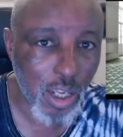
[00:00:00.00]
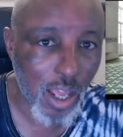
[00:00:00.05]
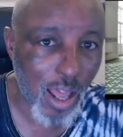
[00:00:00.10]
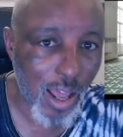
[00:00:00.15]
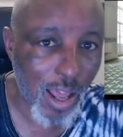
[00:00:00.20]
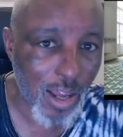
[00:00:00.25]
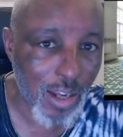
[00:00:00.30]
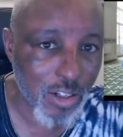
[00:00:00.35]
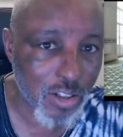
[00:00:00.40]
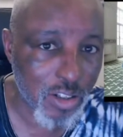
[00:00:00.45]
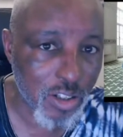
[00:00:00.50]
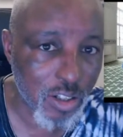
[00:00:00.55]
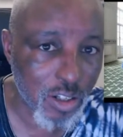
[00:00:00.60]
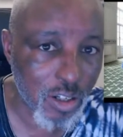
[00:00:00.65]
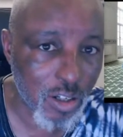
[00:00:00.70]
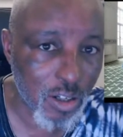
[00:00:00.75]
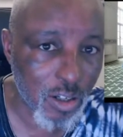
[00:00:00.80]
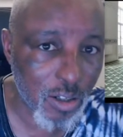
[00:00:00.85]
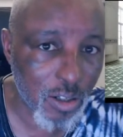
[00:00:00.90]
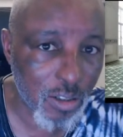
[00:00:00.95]
And
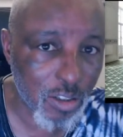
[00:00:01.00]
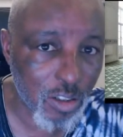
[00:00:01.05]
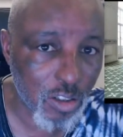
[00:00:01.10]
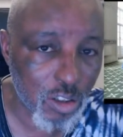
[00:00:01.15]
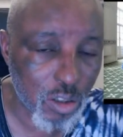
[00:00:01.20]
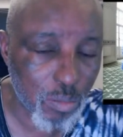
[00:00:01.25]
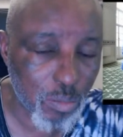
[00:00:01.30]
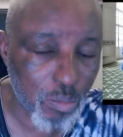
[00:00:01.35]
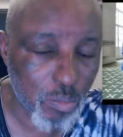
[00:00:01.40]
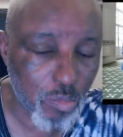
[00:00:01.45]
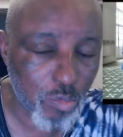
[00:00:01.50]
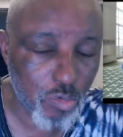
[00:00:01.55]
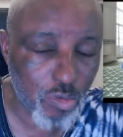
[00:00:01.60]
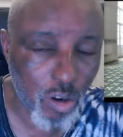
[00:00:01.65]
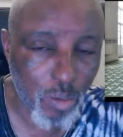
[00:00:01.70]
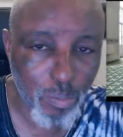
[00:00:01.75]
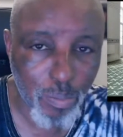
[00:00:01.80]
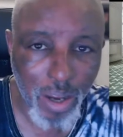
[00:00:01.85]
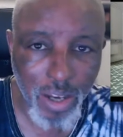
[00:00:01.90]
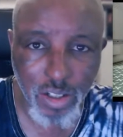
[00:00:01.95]
there's a
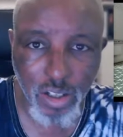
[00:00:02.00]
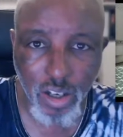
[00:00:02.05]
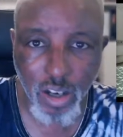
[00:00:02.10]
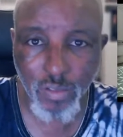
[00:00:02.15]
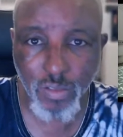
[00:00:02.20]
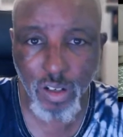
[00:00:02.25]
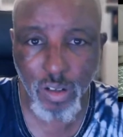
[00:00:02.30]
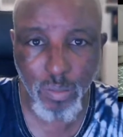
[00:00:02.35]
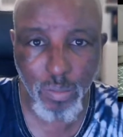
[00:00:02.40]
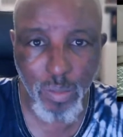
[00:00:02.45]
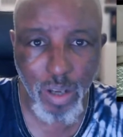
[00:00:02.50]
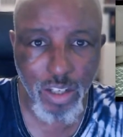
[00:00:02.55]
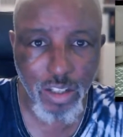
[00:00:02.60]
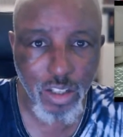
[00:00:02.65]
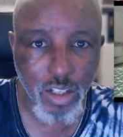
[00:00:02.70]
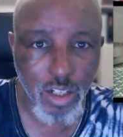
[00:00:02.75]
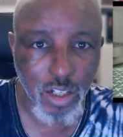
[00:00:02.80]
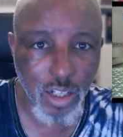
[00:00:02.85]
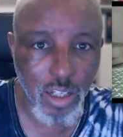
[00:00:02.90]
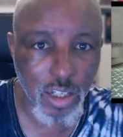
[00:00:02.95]
front page cover, and
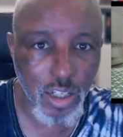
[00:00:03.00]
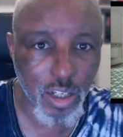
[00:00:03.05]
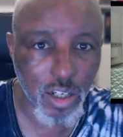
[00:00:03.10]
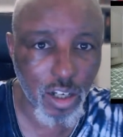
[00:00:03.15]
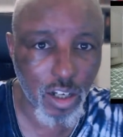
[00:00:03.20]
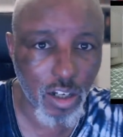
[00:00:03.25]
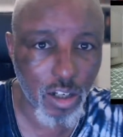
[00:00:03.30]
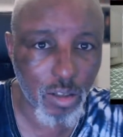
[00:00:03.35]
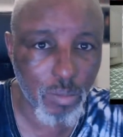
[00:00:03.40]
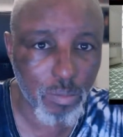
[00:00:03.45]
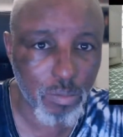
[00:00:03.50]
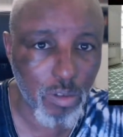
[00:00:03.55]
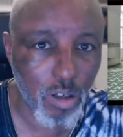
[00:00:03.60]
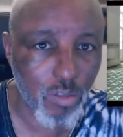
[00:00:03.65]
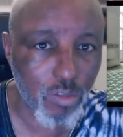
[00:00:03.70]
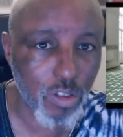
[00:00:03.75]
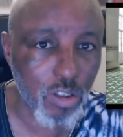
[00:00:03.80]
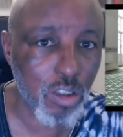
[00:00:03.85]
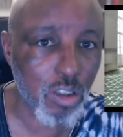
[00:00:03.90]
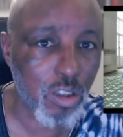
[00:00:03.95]
basically our
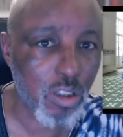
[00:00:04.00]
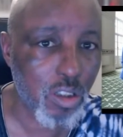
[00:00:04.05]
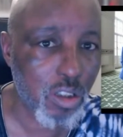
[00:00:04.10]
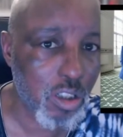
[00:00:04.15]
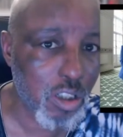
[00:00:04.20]
brother,